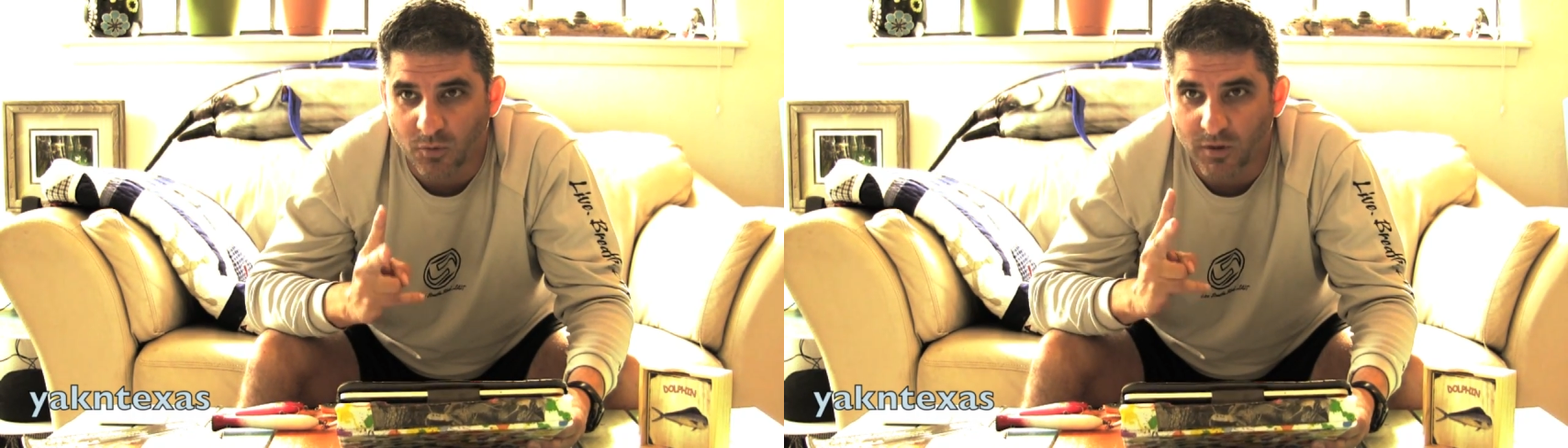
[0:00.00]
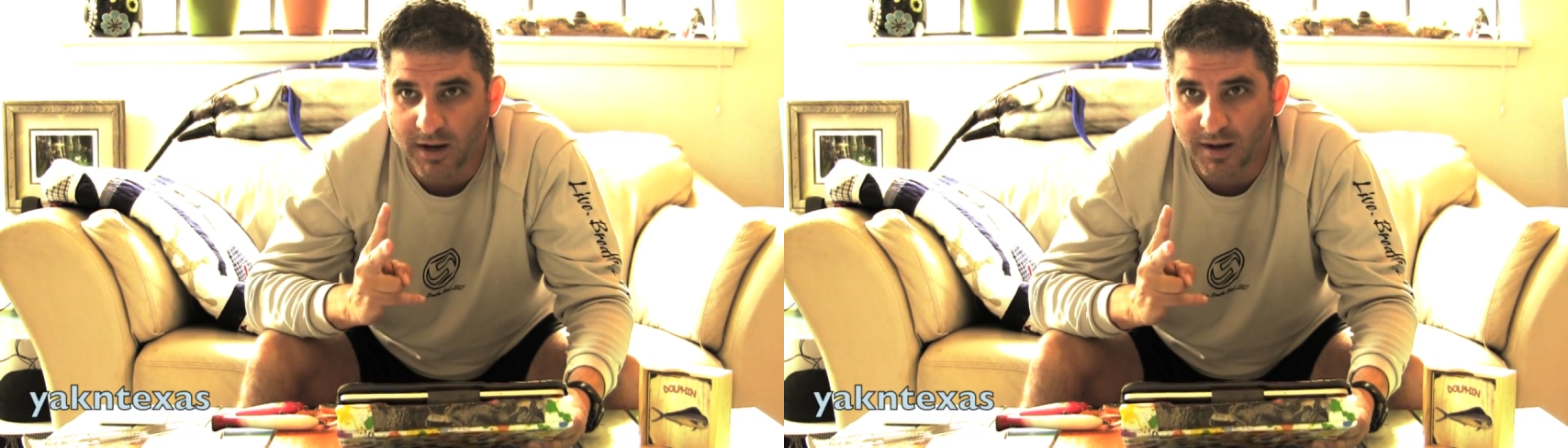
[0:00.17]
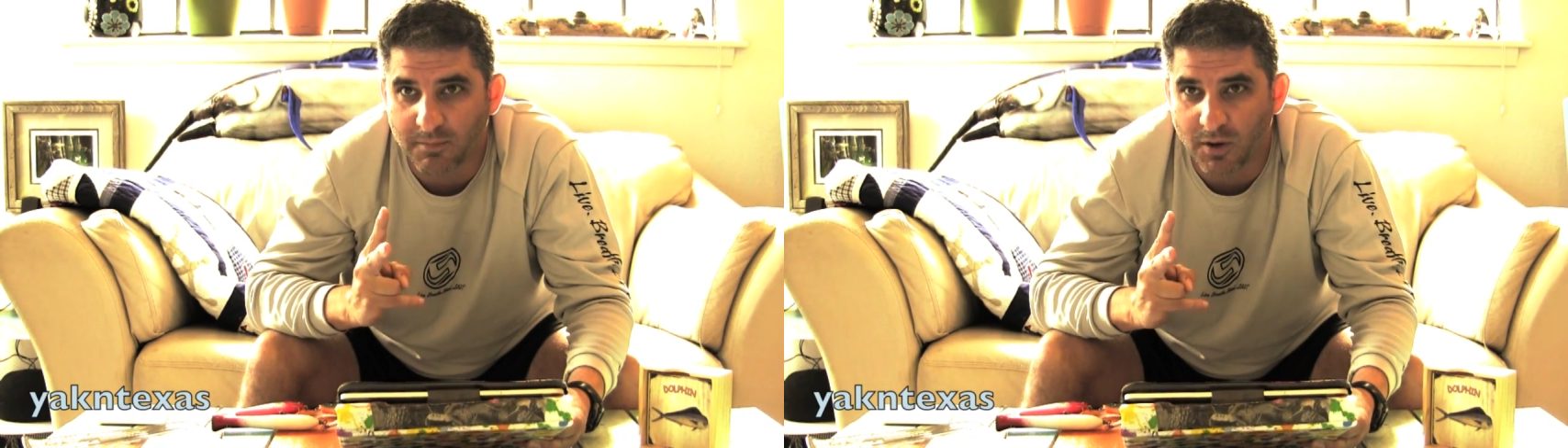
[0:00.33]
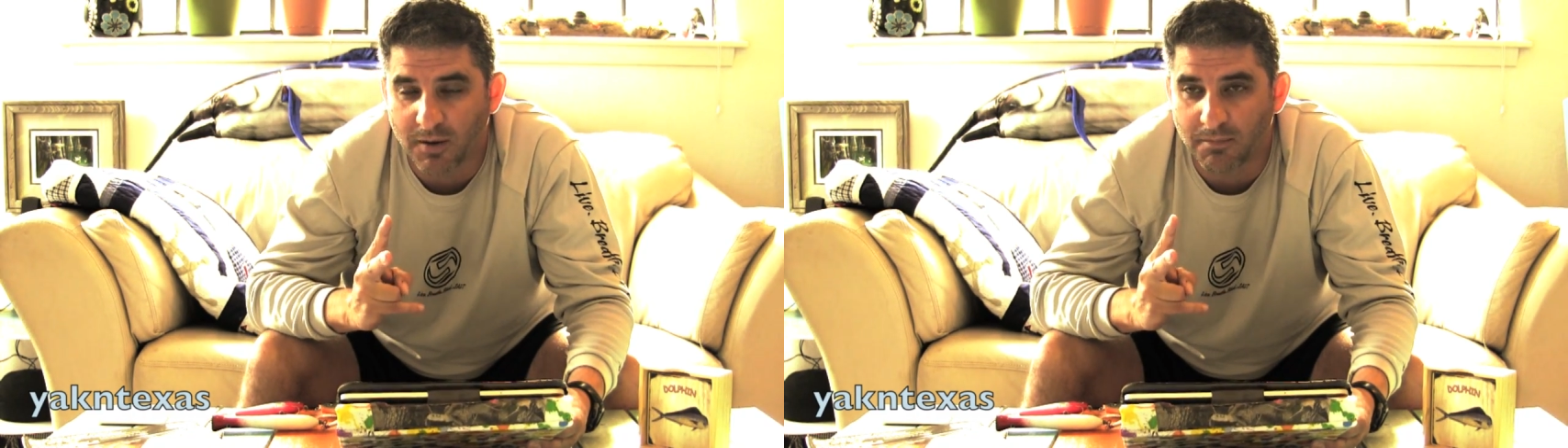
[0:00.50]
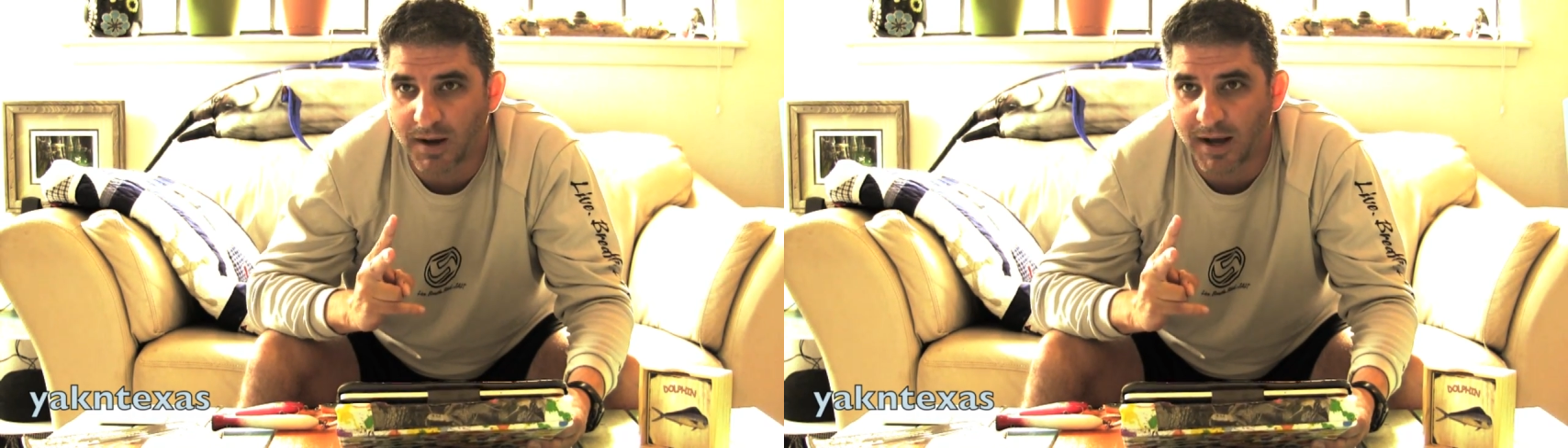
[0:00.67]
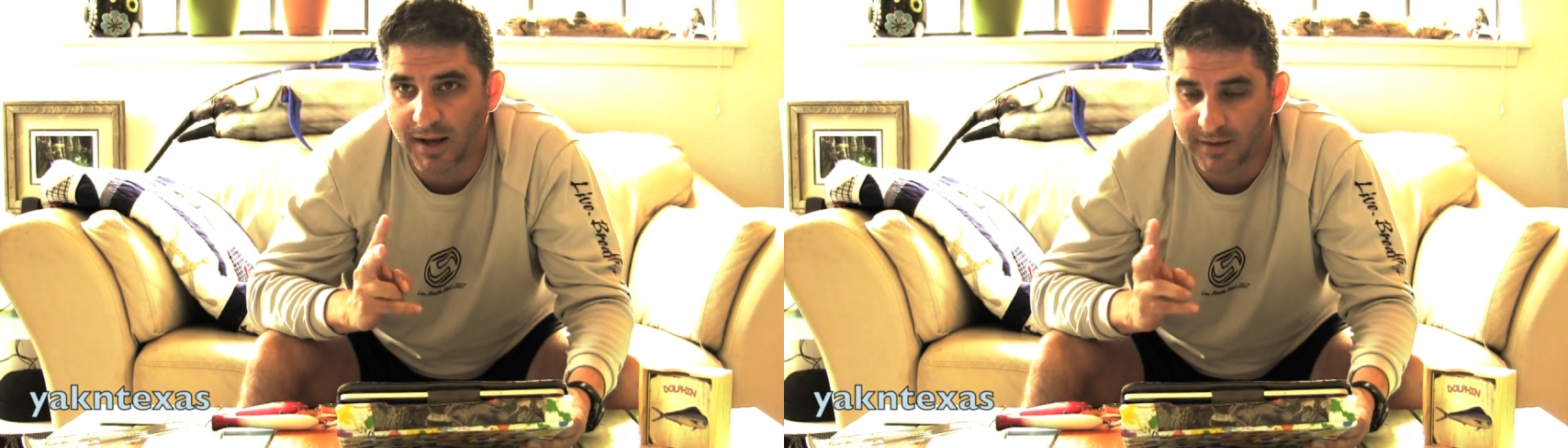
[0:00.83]
when I bought
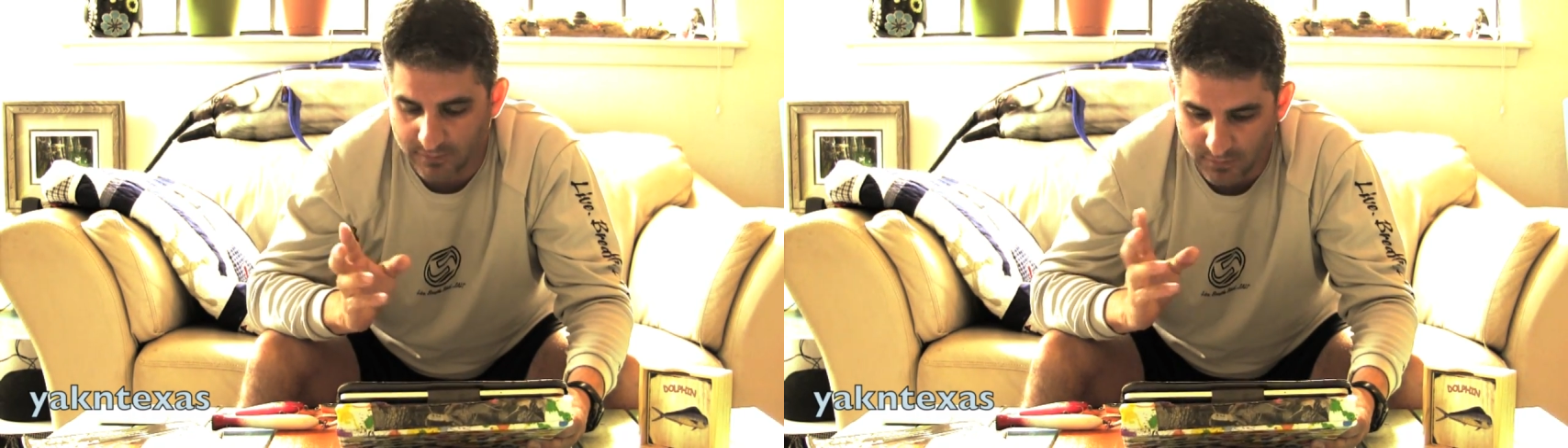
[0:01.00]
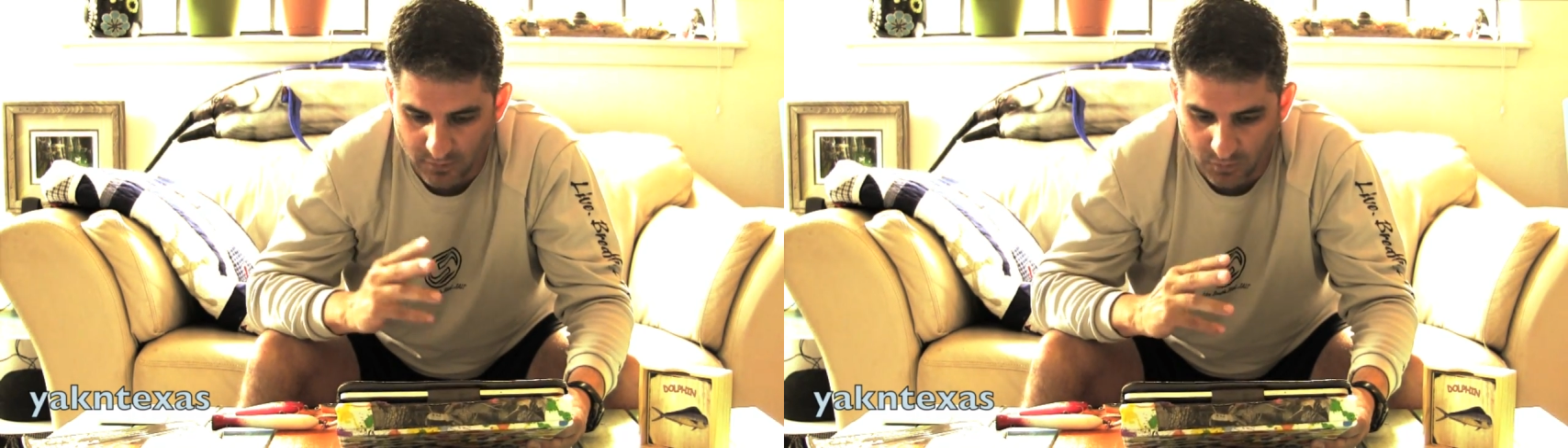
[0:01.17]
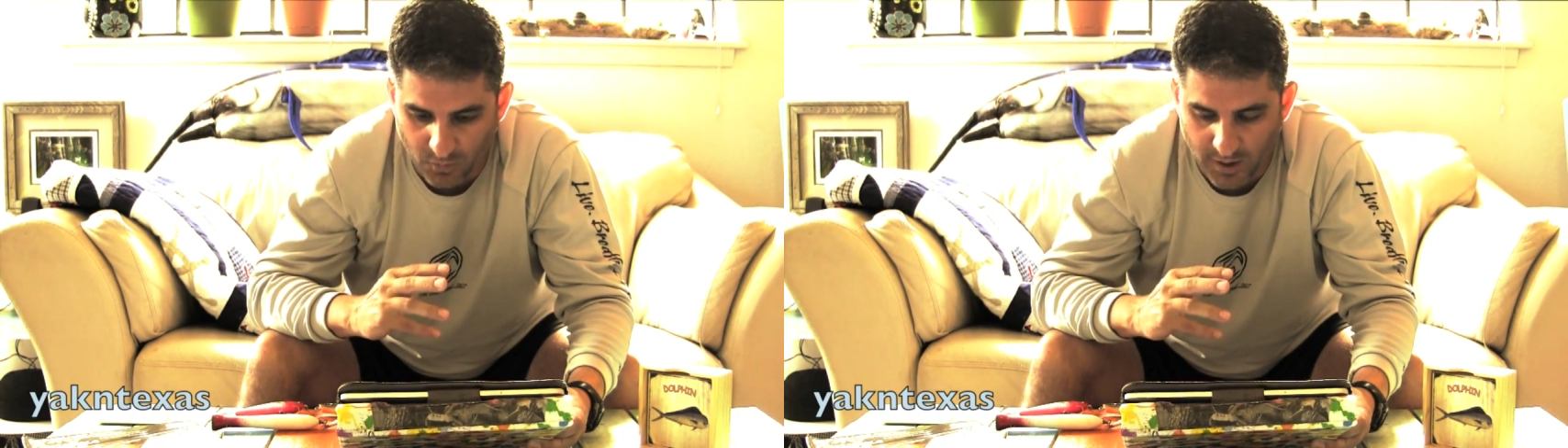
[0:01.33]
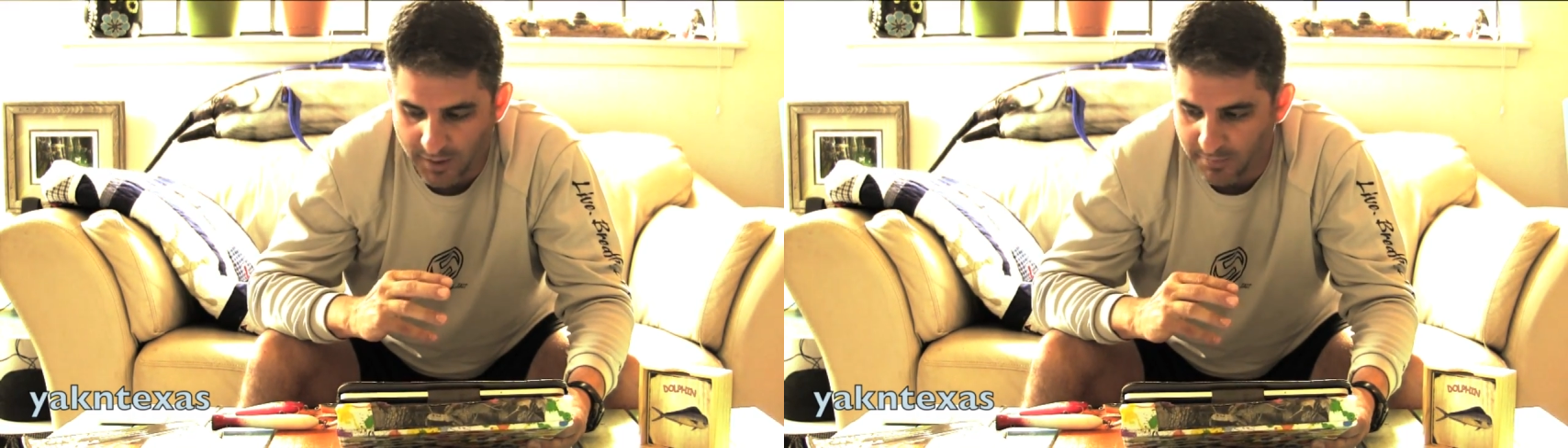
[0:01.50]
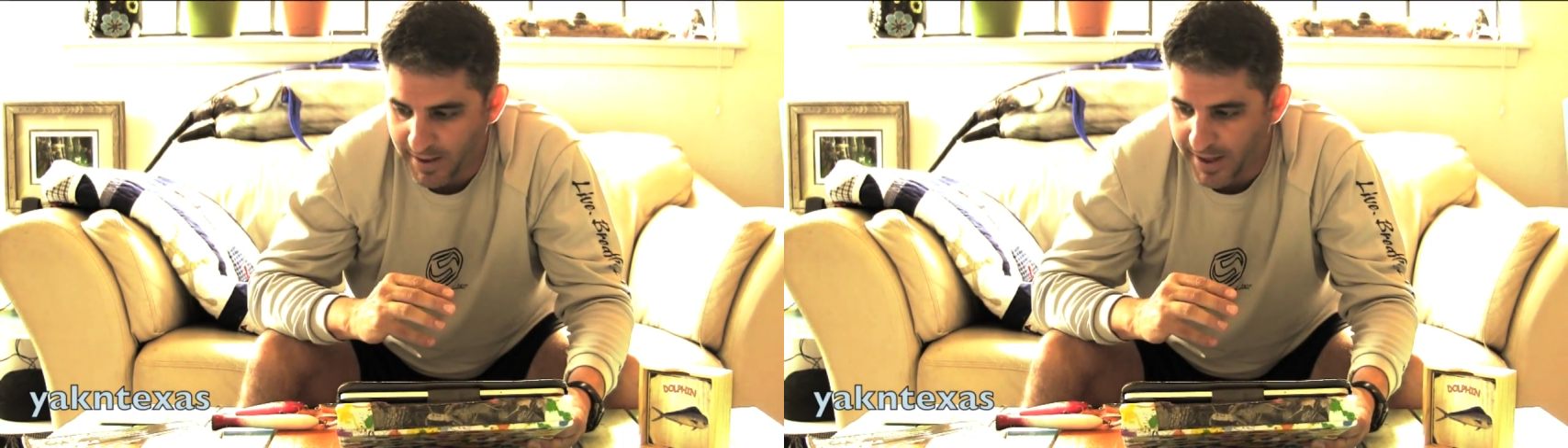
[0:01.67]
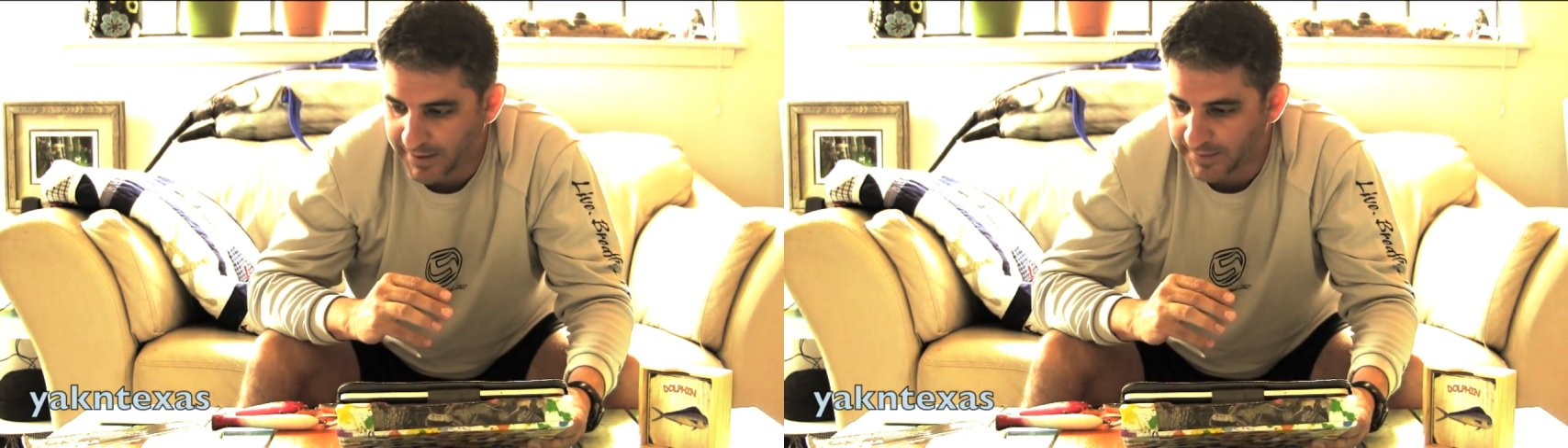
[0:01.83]
mine a while
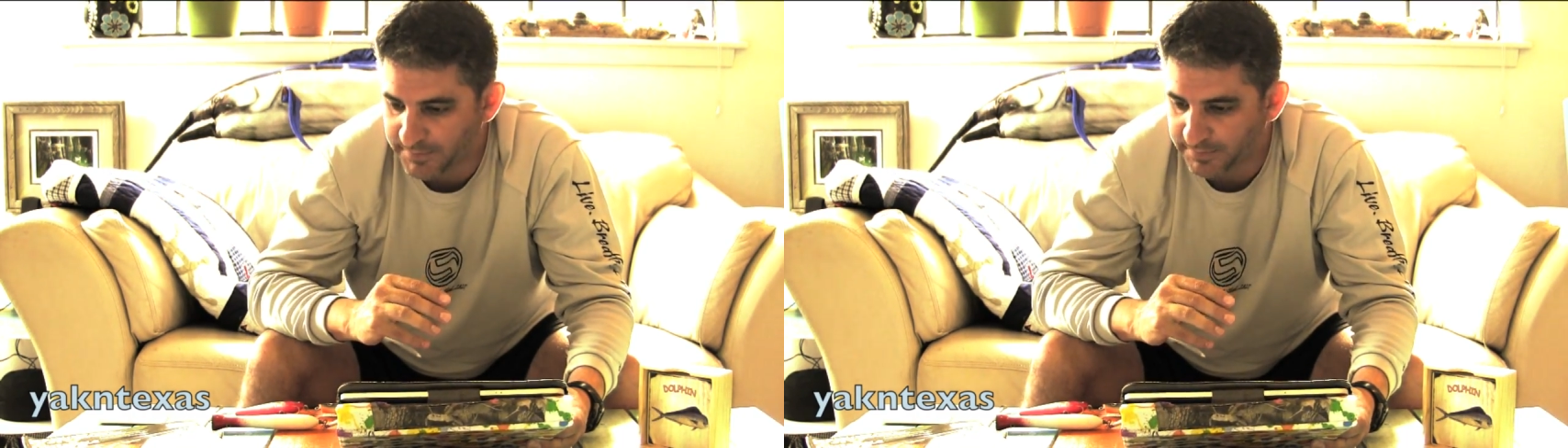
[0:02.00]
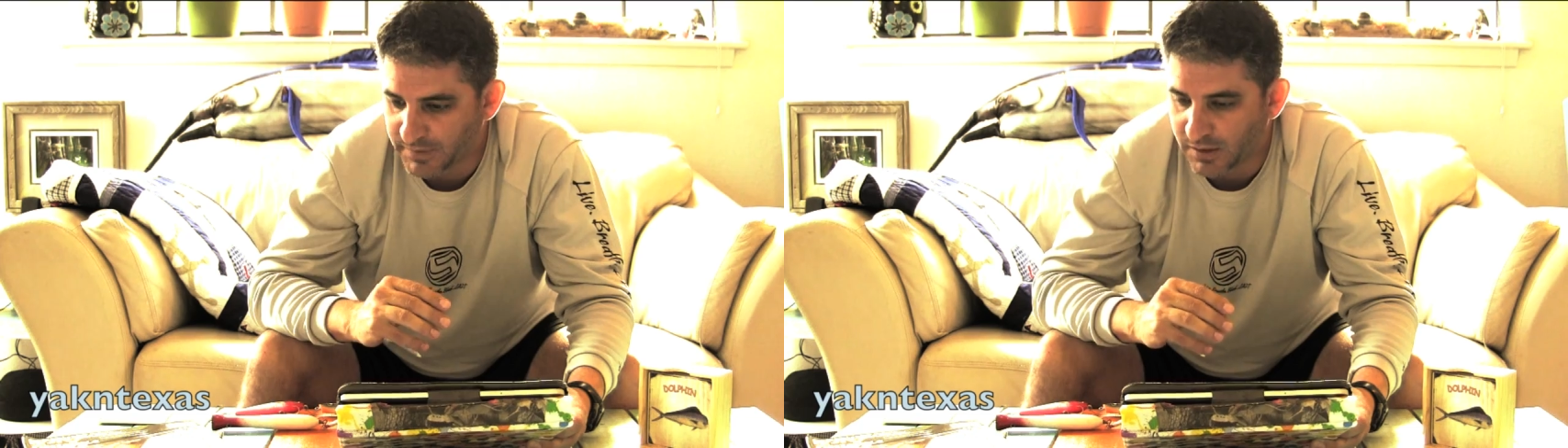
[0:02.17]
back